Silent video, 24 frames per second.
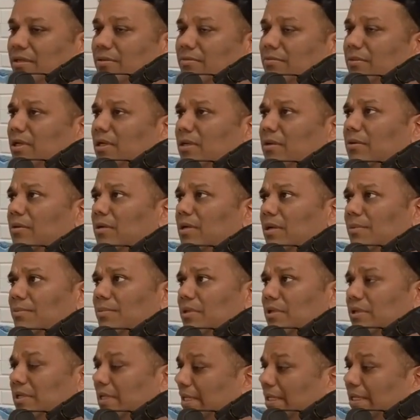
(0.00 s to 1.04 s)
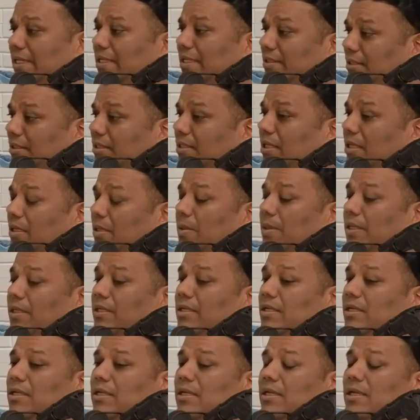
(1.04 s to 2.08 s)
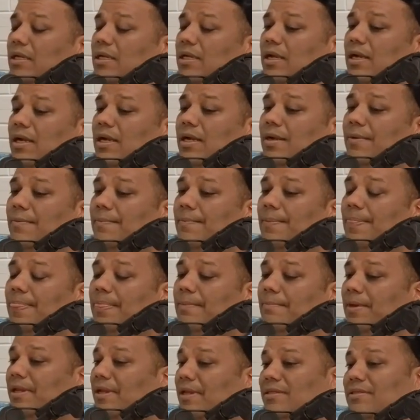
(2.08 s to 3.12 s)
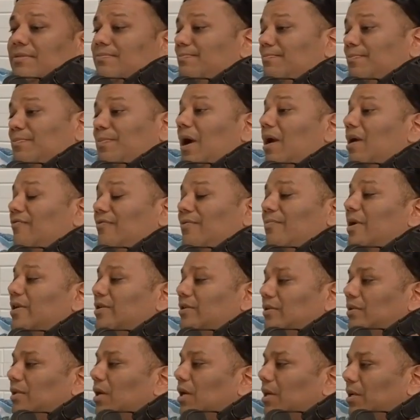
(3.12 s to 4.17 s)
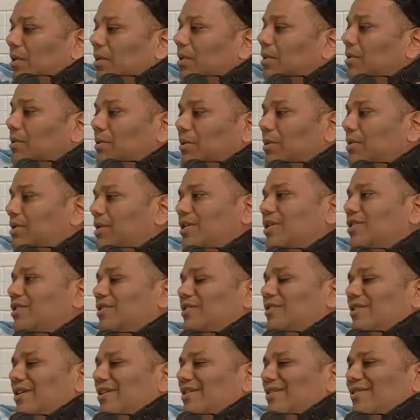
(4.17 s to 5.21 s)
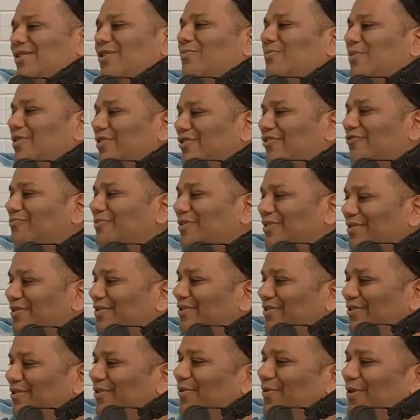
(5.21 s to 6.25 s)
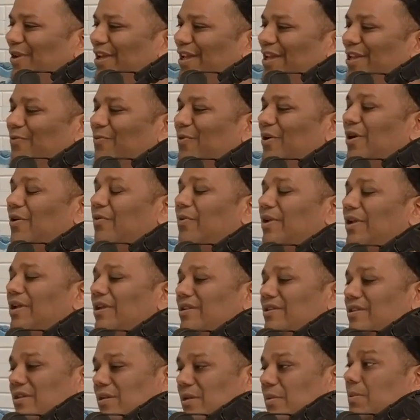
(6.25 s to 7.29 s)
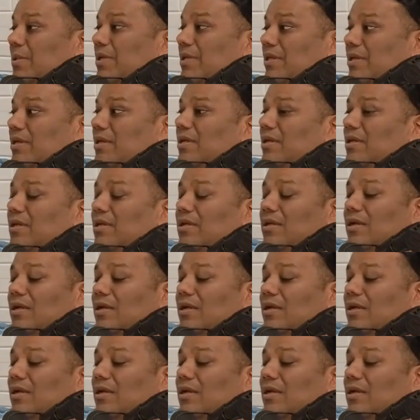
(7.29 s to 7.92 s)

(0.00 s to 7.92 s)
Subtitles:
a couple of decades ago. But it's part of a much longer tradition that humans have been doing anywhere we deal with,